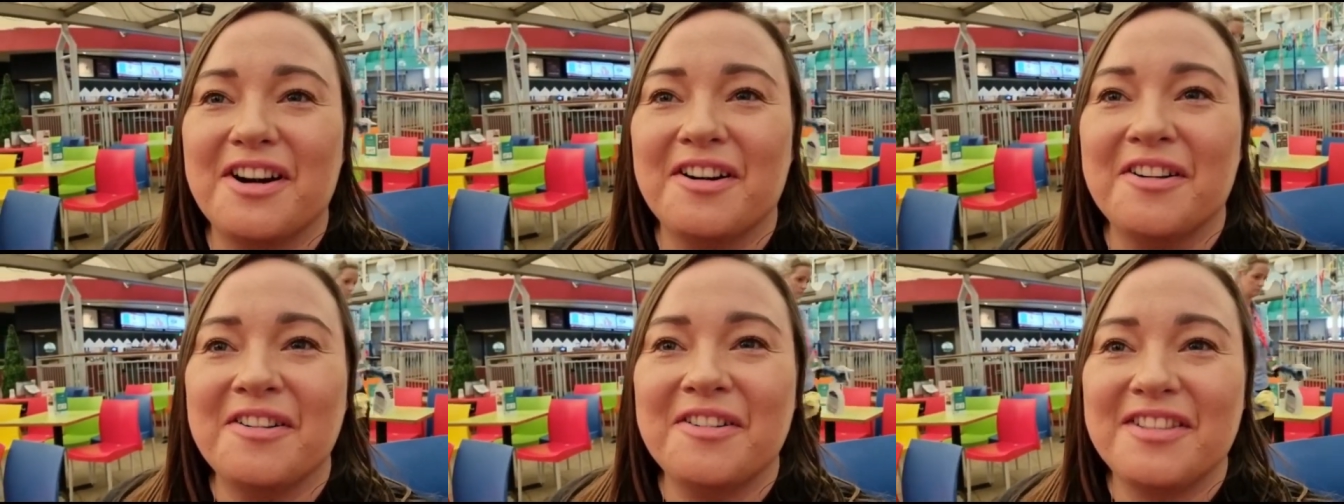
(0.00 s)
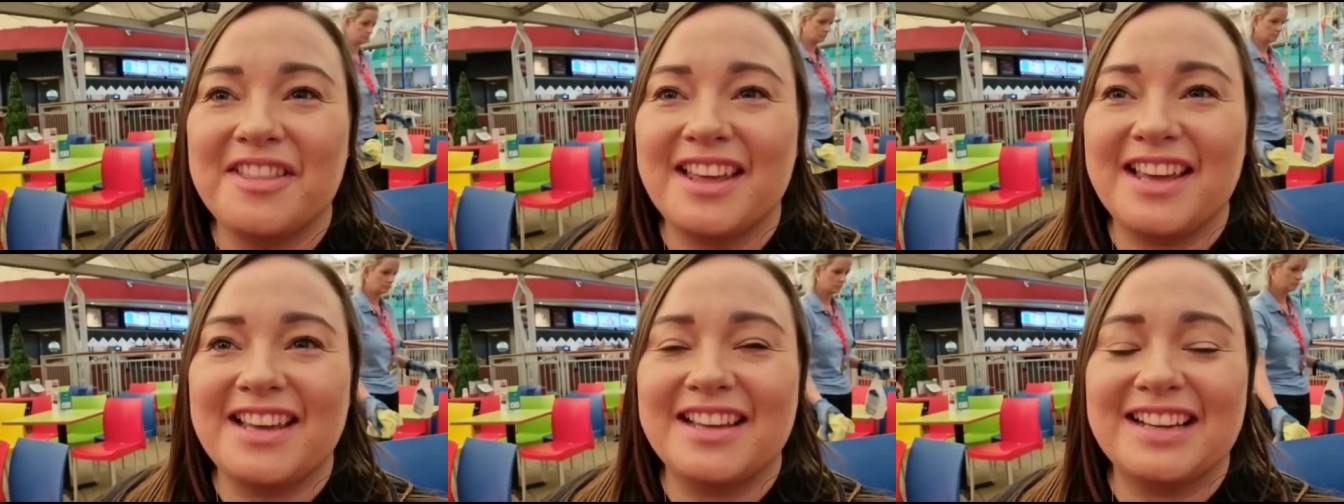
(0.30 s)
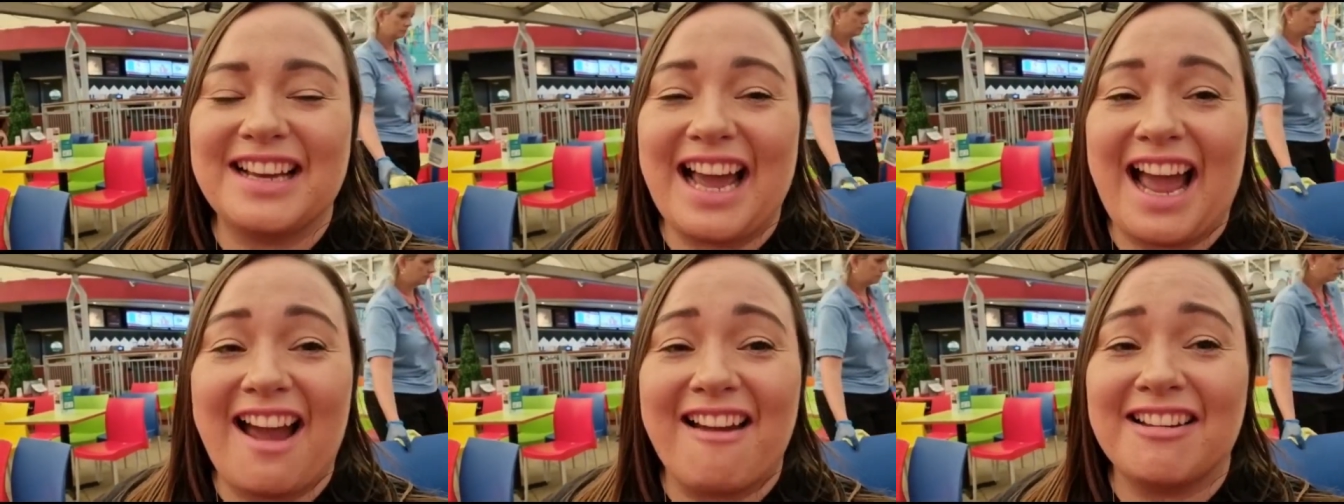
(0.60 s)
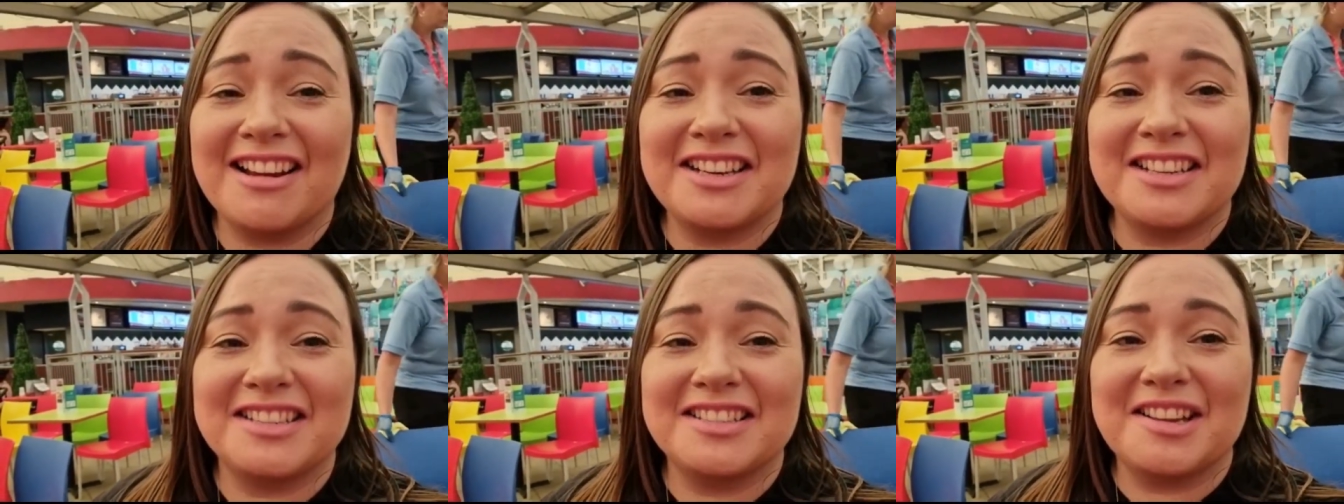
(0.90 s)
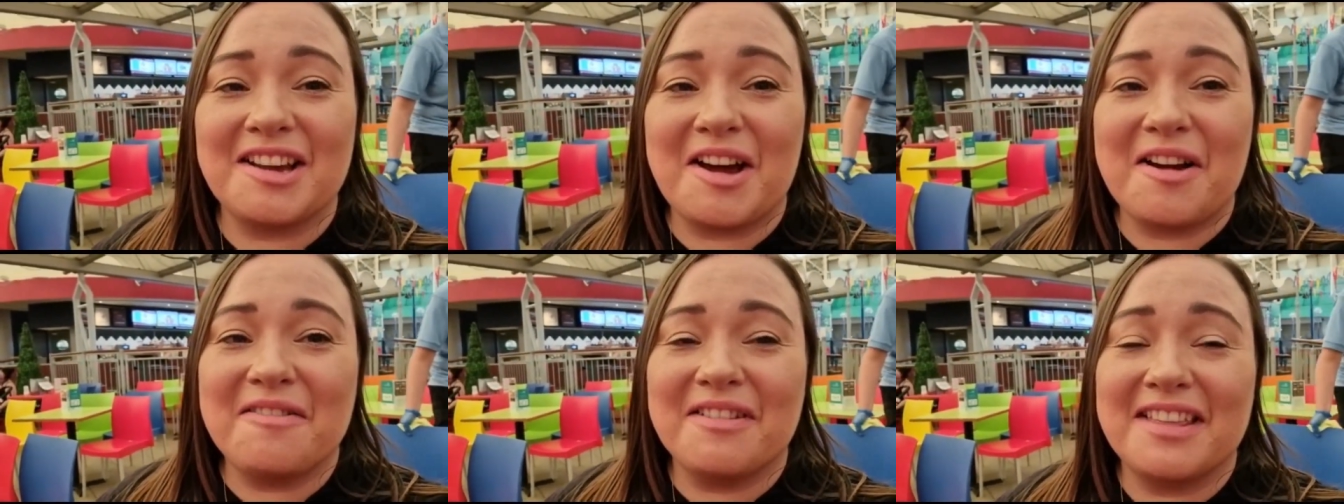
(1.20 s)
all the characters
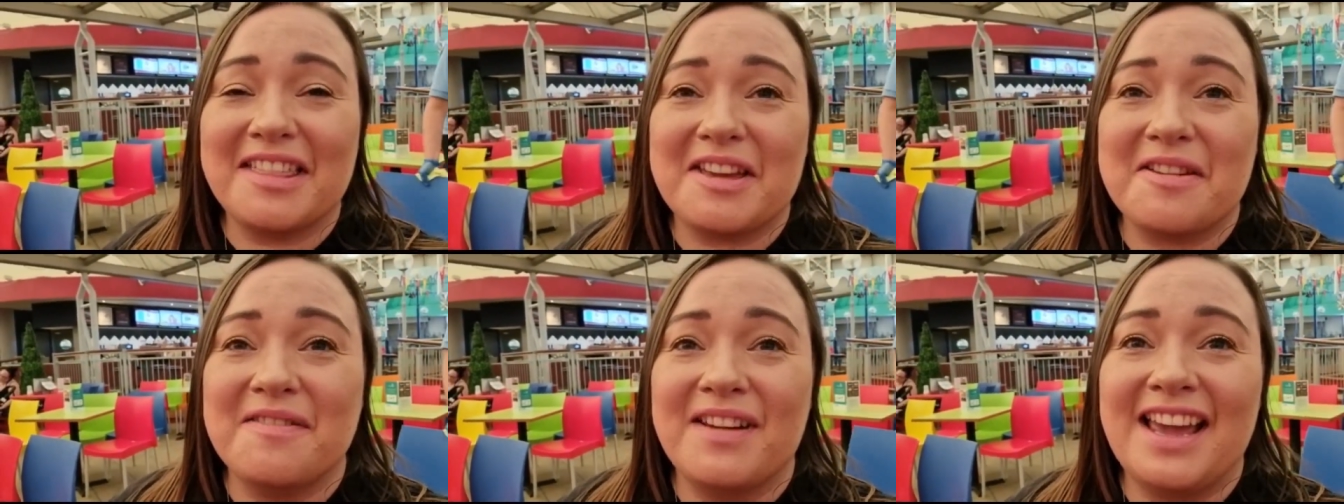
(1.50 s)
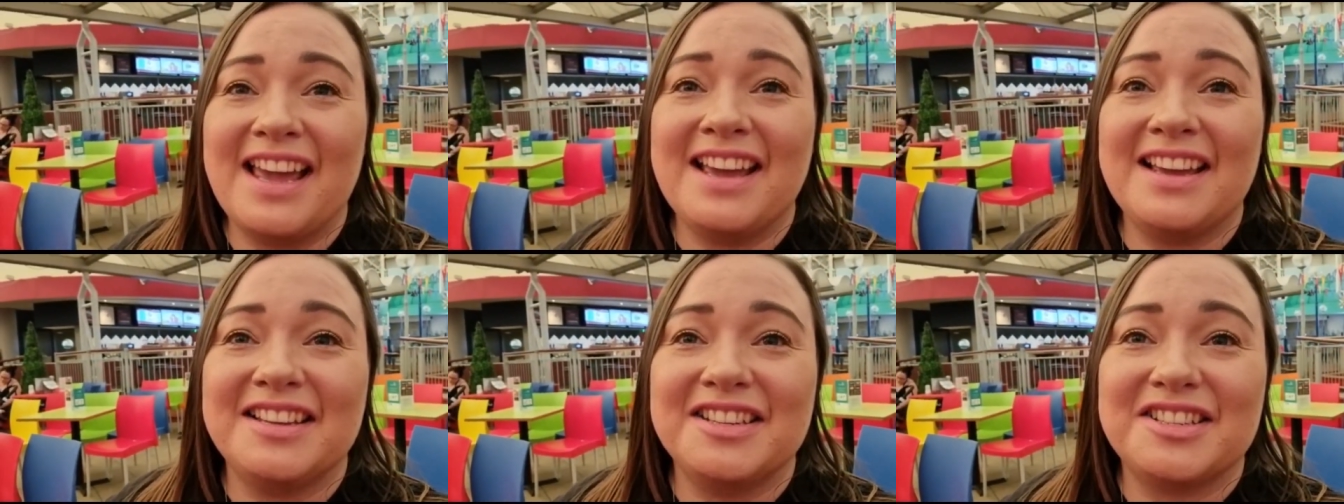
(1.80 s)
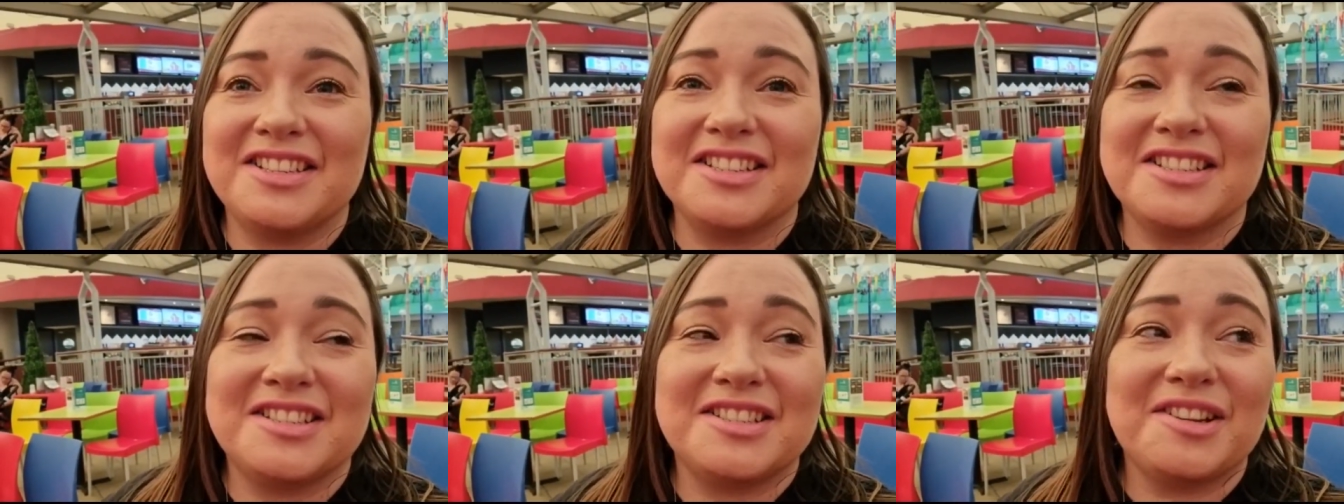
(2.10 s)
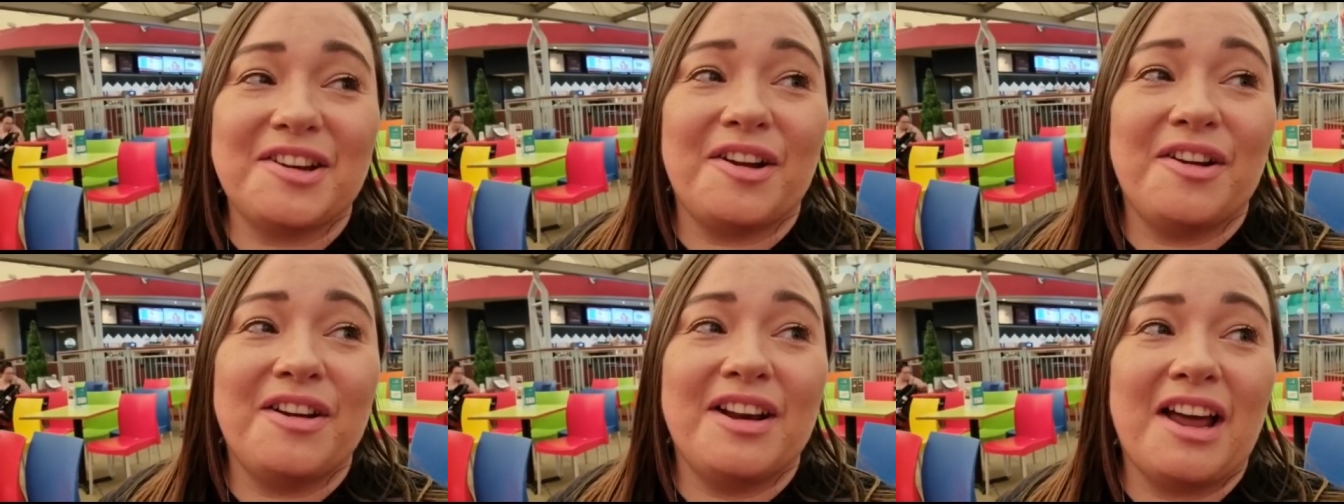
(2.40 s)
are with him. It is just so